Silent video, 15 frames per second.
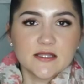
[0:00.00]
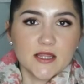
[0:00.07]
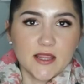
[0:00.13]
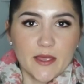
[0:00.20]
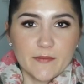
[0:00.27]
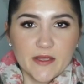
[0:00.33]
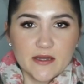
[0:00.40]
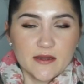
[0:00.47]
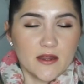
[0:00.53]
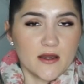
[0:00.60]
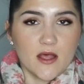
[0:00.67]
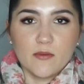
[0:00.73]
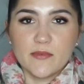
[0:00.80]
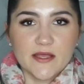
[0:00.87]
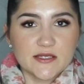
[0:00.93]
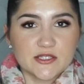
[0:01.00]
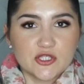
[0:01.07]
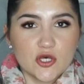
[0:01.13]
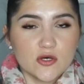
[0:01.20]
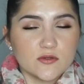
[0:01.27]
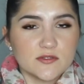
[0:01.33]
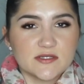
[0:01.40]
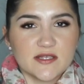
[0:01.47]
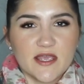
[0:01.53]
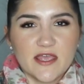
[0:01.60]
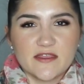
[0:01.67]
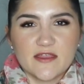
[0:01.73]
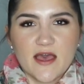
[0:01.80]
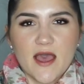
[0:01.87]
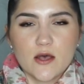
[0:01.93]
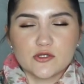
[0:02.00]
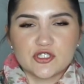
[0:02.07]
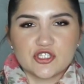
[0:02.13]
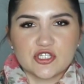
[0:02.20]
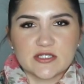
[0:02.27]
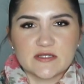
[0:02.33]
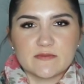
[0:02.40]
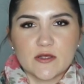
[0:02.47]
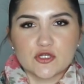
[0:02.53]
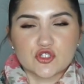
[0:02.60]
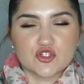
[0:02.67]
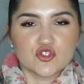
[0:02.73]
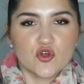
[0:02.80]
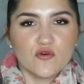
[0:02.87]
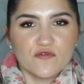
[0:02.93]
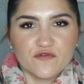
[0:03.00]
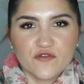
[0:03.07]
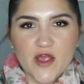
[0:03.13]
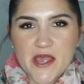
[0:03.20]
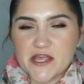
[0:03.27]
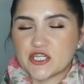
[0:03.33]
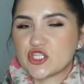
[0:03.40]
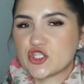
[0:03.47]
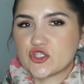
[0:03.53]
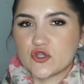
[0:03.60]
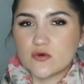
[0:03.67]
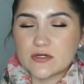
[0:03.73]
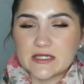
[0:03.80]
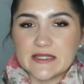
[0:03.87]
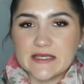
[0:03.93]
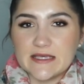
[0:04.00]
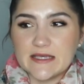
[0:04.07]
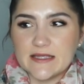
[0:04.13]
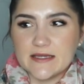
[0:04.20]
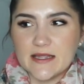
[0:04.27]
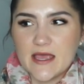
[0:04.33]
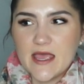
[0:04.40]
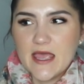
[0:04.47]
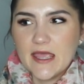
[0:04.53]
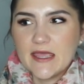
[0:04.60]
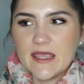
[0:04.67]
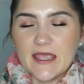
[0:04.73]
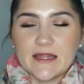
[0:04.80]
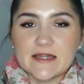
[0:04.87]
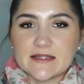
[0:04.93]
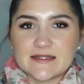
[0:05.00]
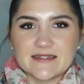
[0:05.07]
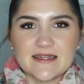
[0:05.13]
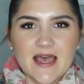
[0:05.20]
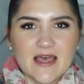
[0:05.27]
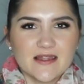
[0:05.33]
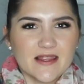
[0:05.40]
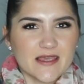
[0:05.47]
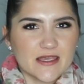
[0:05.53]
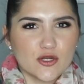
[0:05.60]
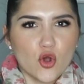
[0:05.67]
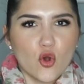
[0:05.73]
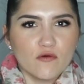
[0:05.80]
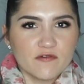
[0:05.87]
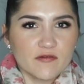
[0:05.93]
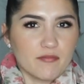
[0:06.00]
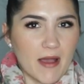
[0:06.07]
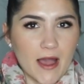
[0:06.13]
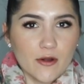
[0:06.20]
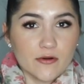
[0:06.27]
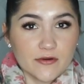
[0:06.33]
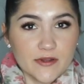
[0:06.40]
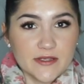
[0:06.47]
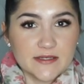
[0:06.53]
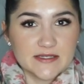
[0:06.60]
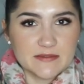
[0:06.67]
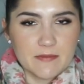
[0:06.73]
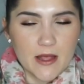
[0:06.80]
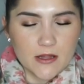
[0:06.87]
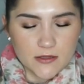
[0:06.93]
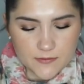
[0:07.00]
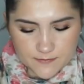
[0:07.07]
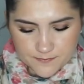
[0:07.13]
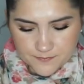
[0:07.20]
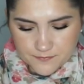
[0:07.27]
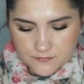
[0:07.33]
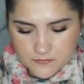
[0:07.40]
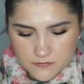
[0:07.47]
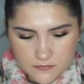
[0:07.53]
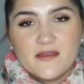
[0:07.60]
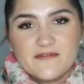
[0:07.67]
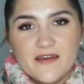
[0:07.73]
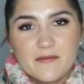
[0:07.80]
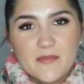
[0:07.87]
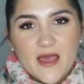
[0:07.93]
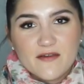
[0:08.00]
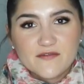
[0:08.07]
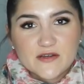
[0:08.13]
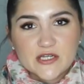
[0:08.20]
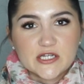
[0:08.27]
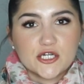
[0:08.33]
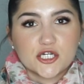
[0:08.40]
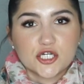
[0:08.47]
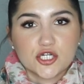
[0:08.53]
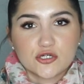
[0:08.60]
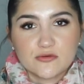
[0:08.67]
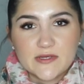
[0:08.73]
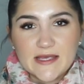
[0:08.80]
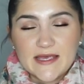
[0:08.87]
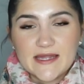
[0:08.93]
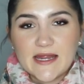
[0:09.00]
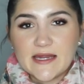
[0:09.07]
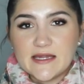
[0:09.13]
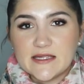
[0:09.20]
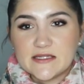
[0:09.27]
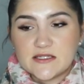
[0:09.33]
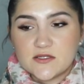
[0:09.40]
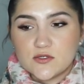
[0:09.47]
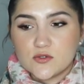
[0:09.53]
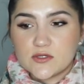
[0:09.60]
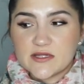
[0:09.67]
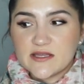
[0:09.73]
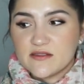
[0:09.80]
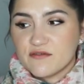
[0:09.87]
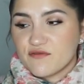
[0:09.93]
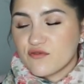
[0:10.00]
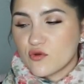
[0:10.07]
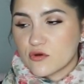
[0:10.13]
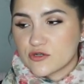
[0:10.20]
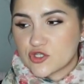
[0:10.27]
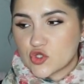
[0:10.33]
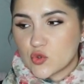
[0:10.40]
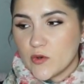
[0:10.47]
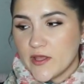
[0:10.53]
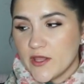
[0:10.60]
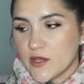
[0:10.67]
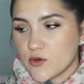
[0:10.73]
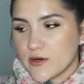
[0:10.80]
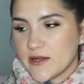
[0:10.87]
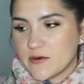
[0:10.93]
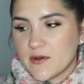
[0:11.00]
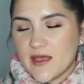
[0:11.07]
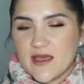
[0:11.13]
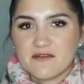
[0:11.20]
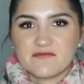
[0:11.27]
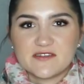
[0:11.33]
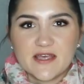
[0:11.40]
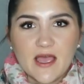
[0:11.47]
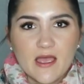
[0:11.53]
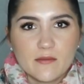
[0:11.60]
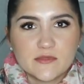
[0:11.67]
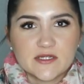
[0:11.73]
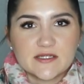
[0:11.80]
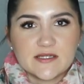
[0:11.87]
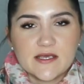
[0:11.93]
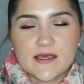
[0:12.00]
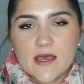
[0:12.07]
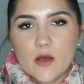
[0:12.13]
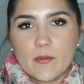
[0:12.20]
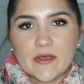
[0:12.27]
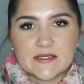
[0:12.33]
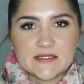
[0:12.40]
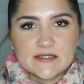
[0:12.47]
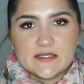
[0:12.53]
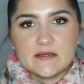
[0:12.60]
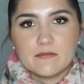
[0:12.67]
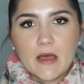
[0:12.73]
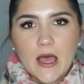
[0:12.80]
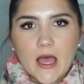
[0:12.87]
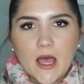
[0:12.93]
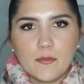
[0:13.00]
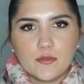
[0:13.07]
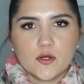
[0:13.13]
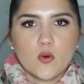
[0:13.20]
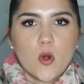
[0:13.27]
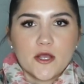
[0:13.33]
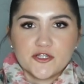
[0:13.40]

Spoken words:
the lemon. And I'll mix those. And the house just smells so fresh, so clean. And it's not like an overpowering smell. If I'm ever in a hurry and I need to clean the floors quick, or I don't have time to take out my steam mop or